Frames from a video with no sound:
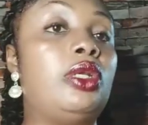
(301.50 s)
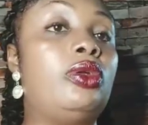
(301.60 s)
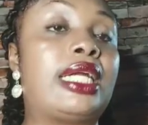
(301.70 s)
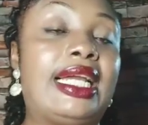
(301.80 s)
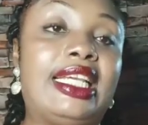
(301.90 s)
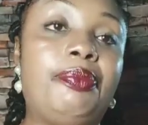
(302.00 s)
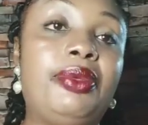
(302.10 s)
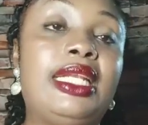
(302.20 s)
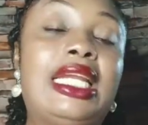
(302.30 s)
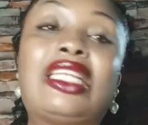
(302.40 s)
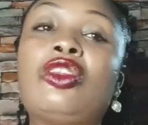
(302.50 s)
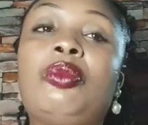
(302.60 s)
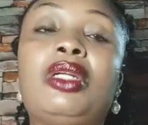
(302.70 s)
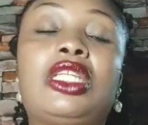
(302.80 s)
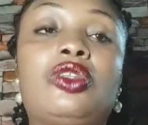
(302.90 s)
alone, you can keep it there. Let
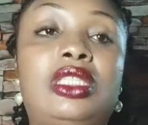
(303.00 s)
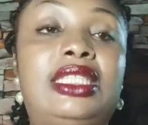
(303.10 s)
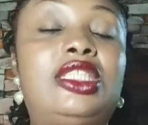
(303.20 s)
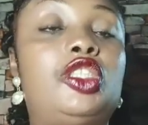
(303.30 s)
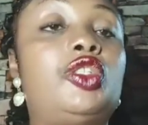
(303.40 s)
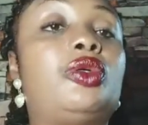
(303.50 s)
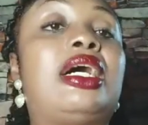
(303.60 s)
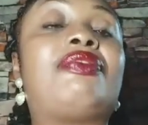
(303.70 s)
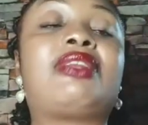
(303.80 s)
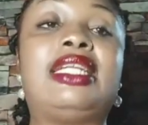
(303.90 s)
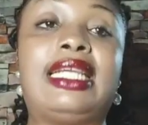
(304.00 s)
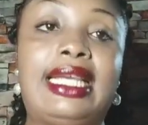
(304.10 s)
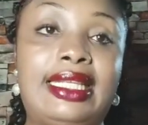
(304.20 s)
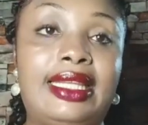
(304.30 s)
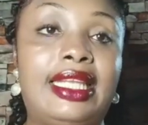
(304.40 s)
nobody touch it till after
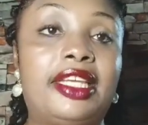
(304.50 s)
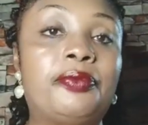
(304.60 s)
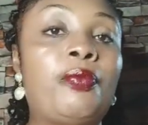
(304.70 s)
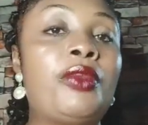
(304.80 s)
the eighth day.